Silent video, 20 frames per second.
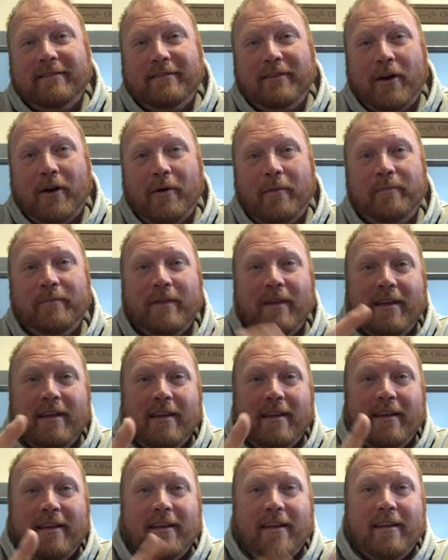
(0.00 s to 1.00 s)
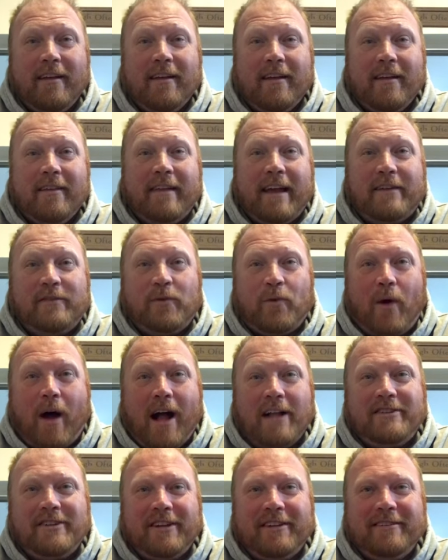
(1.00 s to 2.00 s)
So, thanks for
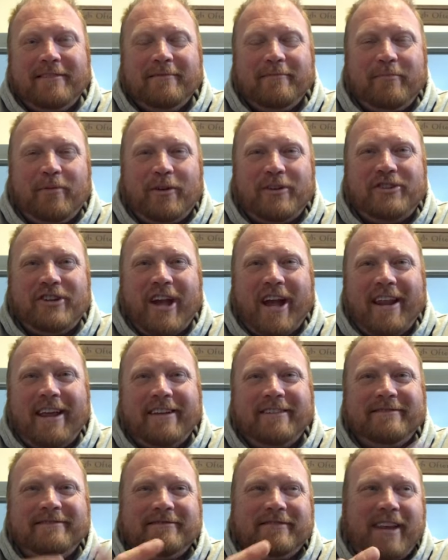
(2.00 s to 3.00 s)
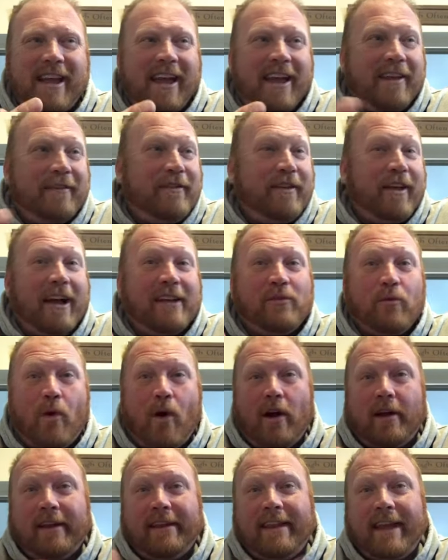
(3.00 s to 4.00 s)
watching. Appreciate it. And if you like The
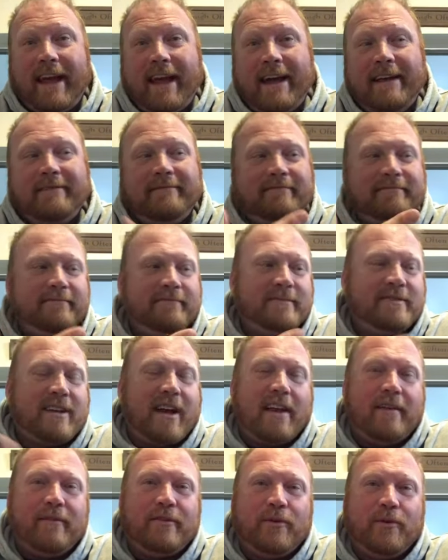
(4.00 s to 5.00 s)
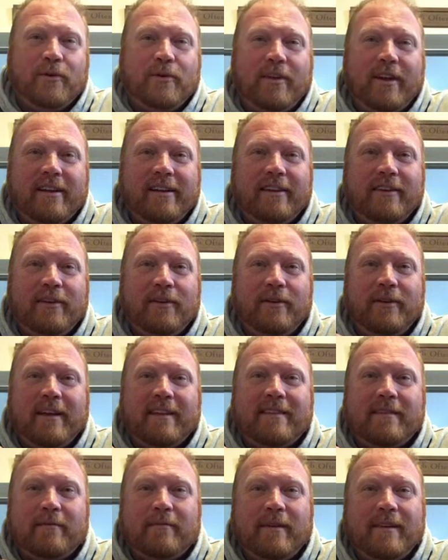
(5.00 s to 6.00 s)
Walking Dead, it's kind of a cool thing to do.
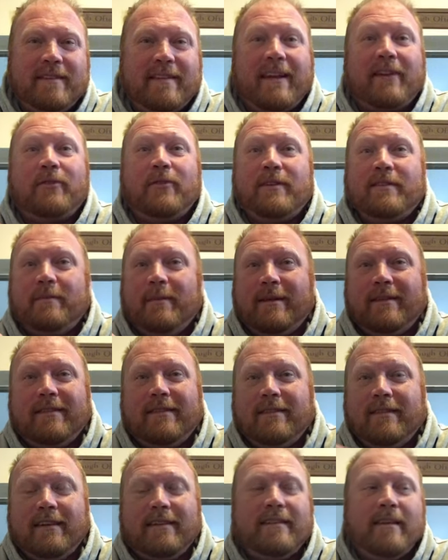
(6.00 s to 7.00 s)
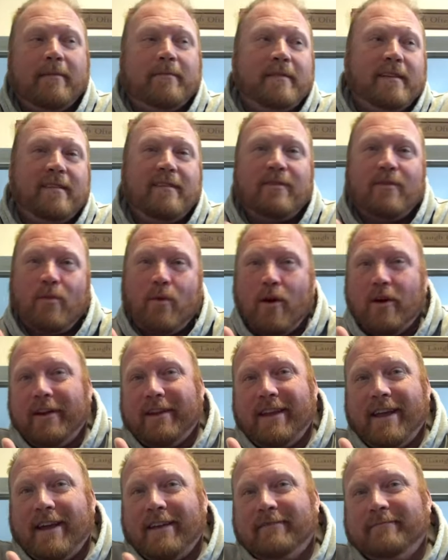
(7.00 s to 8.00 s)
Get some. It's like Christmas, except it's The
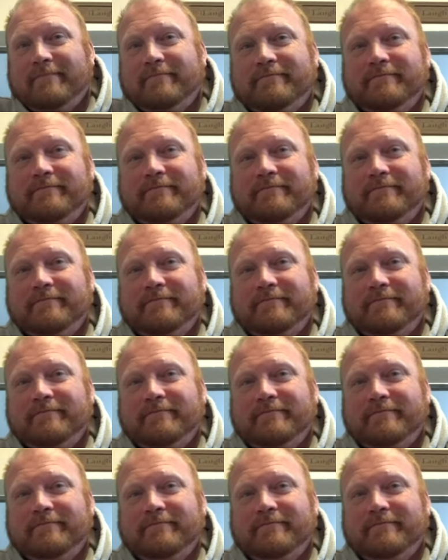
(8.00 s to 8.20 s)
Walking Dead.